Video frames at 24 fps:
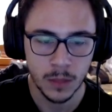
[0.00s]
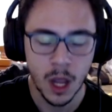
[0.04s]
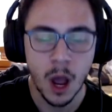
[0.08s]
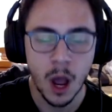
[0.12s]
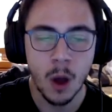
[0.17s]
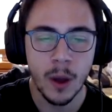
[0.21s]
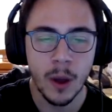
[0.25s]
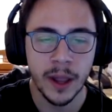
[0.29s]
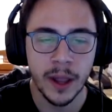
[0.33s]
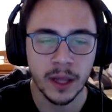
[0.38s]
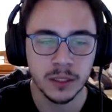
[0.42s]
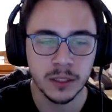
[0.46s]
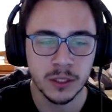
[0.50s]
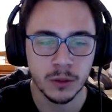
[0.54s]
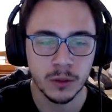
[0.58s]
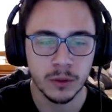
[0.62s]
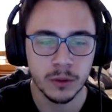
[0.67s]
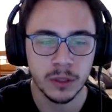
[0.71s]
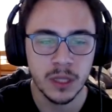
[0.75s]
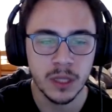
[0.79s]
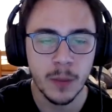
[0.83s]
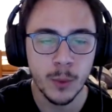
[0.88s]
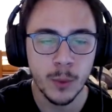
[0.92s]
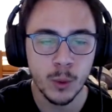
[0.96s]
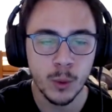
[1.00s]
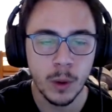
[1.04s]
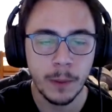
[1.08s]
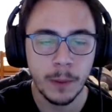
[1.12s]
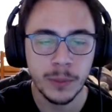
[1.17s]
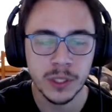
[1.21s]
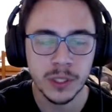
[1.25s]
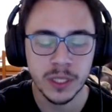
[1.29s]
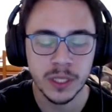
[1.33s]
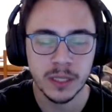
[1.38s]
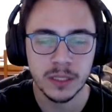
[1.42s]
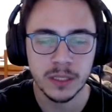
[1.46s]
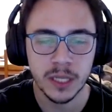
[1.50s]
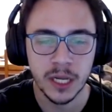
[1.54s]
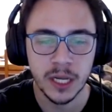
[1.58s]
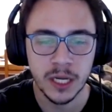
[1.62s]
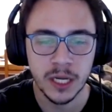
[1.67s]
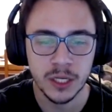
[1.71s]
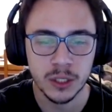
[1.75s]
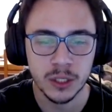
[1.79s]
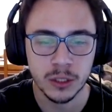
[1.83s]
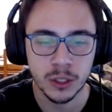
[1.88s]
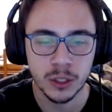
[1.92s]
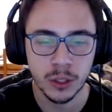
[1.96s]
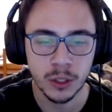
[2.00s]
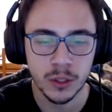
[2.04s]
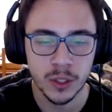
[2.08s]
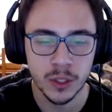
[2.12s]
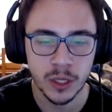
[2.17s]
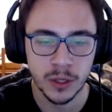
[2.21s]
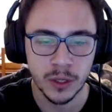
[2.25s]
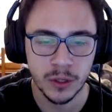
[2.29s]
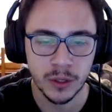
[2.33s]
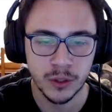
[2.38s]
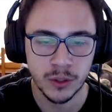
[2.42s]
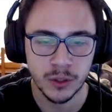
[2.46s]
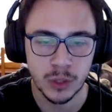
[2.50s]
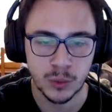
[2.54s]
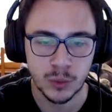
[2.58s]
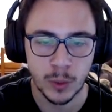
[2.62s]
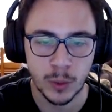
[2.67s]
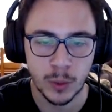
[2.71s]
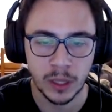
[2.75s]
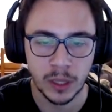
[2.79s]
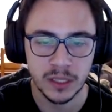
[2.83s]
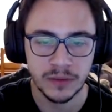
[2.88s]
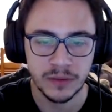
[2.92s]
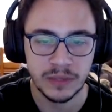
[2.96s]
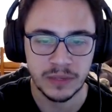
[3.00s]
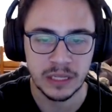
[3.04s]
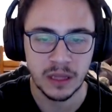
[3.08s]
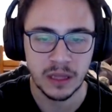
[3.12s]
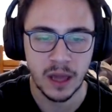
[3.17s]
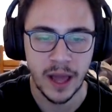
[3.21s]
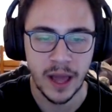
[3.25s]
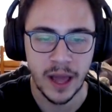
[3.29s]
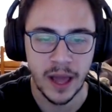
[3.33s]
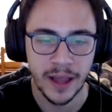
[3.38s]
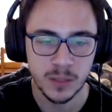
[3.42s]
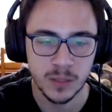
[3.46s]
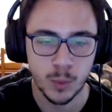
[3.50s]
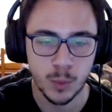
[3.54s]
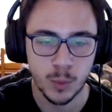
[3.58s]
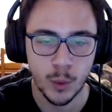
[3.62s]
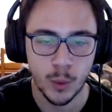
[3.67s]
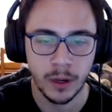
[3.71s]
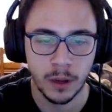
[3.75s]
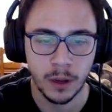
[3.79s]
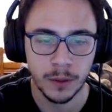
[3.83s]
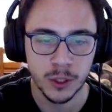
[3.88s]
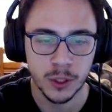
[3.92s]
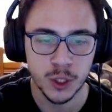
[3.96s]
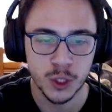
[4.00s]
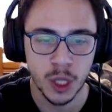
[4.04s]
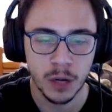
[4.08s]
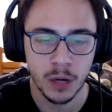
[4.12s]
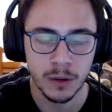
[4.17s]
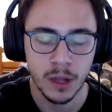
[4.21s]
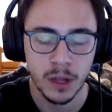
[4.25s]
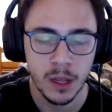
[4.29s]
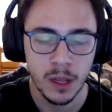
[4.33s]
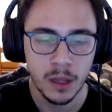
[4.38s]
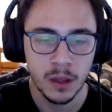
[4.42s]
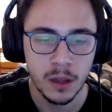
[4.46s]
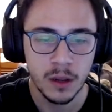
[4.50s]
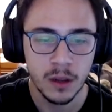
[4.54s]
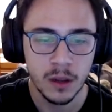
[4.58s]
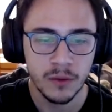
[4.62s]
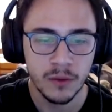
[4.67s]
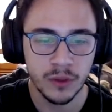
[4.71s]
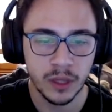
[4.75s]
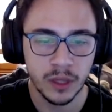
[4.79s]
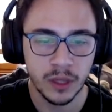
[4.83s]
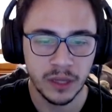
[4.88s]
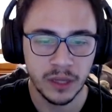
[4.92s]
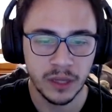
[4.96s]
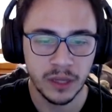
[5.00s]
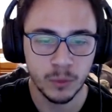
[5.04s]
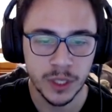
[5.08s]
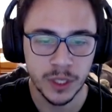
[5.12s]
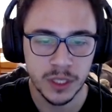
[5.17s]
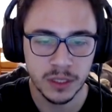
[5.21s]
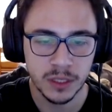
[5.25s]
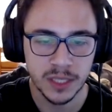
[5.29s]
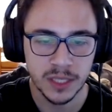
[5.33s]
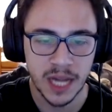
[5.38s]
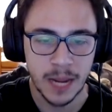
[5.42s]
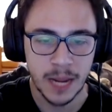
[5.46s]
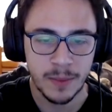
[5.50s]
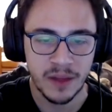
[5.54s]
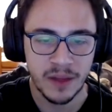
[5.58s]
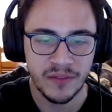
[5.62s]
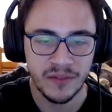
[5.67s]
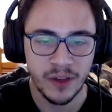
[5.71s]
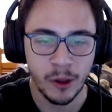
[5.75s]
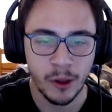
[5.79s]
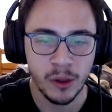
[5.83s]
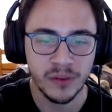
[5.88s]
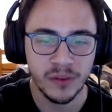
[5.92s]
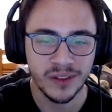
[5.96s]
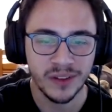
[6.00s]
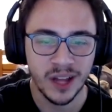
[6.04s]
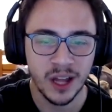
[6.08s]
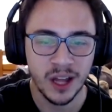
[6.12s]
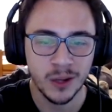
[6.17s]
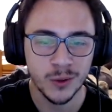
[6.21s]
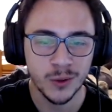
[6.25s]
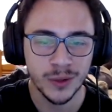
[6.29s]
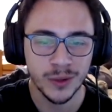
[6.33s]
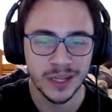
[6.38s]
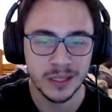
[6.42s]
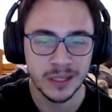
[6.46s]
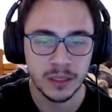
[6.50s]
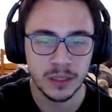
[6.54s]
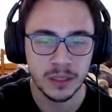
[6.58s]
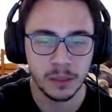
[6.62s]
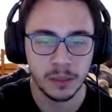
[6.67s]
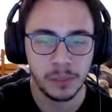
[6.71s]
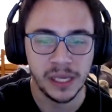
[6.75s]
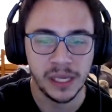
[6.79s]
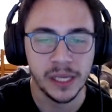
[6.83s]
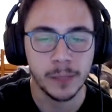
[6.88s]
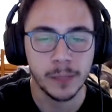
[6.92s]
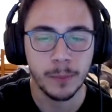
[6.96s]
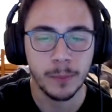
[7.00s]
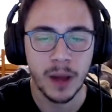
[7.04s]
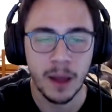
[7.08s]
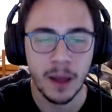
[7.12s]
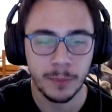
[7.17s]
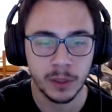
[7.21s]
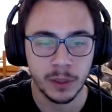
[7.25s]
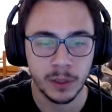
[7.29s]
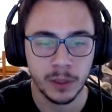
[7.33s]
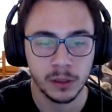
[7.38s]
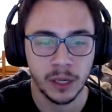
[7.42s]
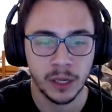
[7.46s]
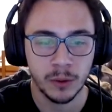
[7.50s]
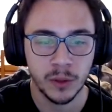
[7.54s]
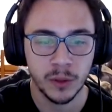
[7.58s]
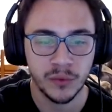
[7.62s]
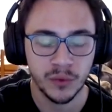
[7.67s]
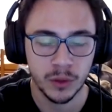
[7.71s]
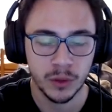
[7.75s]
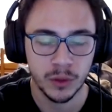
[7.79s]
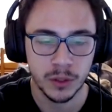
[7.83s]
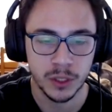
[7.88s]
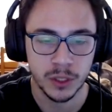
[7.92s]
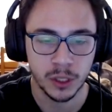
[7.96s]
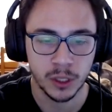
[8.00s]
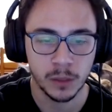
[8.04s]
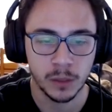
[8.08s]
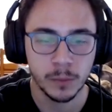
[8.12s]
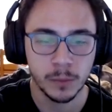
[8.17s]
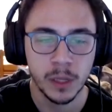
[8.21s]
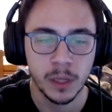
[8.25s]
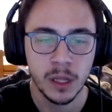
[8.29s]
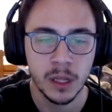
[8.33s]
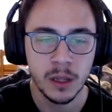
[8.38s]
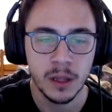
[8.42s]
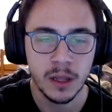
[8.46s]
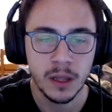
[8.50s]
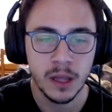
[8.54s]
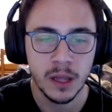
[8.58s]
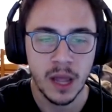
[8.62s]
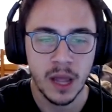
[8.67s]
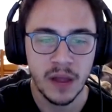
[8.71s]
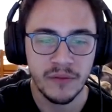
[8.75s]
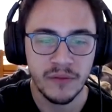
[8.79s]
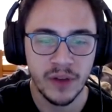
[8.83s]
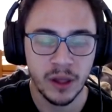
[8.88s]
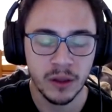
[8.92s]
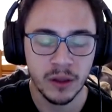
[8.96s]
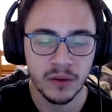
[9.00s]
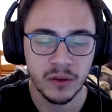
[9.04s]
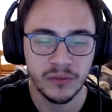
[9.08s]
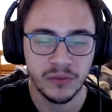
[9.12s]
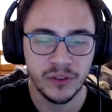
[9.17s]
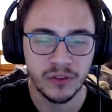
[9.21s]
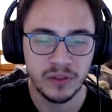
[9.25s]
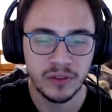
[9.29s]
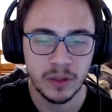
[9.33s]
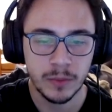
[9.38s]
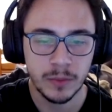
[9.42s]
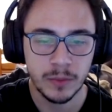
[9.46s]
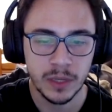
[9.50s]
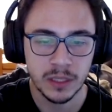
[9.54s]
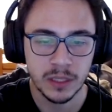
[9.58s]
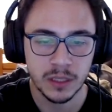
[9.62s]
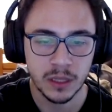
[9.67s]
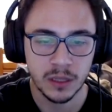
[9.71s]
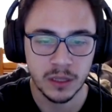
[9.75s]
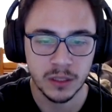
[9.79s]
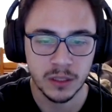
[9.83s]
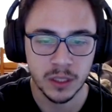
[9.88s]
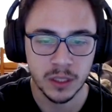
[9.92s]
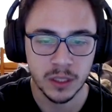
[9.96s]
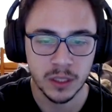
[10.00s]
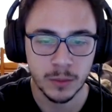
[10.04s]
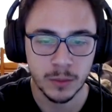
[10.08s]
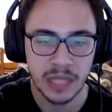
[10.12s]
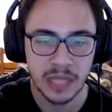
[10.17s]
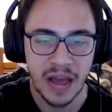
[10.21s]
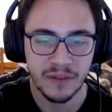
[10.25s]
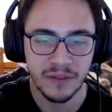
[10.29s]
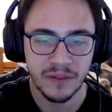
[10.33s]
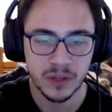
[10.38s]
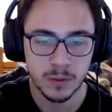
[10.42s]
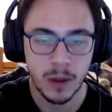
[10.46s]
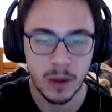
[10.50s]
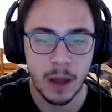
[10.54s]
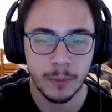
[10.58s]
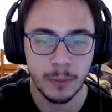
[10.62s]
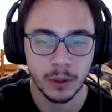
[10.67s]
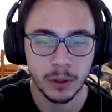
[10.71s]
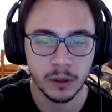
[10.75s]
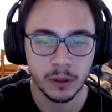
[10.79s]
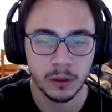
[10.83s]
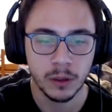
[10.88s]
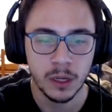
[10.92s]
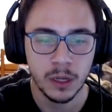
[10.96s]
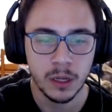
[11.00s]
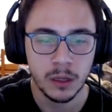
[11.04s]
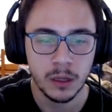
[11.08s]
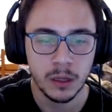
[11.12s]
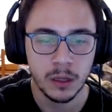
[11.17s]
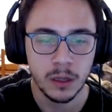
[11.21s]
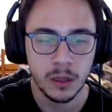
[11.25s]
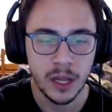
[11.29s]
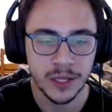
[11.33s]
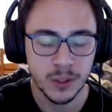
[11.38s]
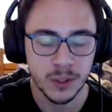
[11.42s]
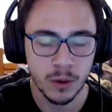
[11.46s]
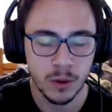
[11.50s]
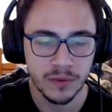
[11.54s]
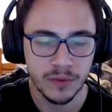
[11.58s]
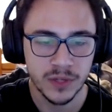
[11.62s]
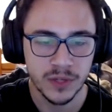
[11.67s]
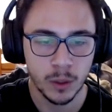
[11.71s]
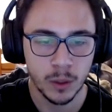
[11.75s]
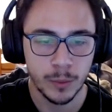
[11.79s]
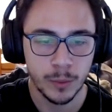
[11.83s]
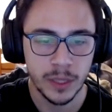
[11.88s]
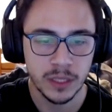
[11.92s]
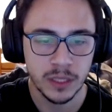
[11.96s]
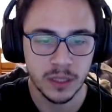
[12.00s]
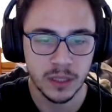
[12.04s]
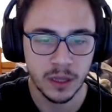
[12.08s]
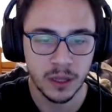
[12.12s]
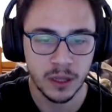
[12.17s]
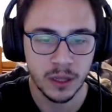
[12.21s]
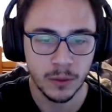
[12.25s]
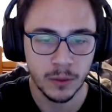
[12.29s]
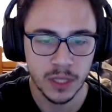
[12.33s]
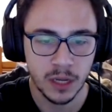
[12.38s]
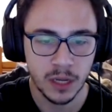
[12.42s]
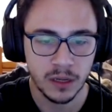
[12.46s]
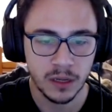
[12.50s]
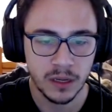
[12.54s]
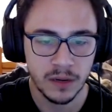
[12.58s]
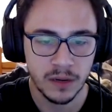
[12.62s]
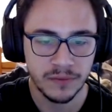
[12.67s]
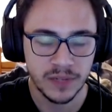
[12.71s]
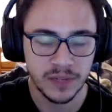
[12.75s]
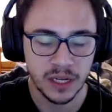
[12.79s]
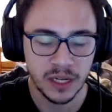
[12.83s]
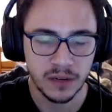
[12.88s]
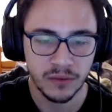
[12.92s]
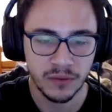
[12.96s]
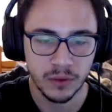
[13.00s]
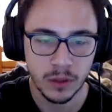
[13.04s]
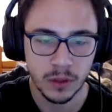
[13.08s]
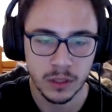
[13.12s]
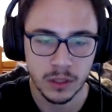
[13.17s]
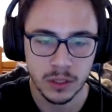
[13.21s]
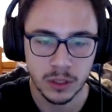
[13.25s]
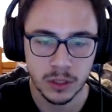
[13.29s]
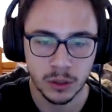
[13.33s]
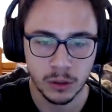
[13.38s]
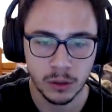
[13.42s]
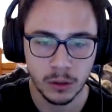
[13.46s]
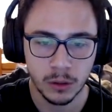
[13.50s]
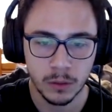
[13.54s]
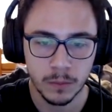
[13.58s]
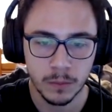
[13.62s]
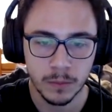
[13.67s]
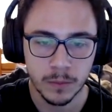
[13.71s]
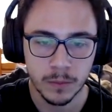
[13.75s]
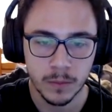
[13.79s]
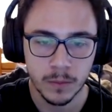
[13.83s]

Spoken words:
Oh, hang on. So number represents each search interest relative to the highest point on the chart for the given region time. A value of 100 is the peak popularity for the term. A value of 50 means that the term is half as popular. A score of 0 means that there was not enough data for this term.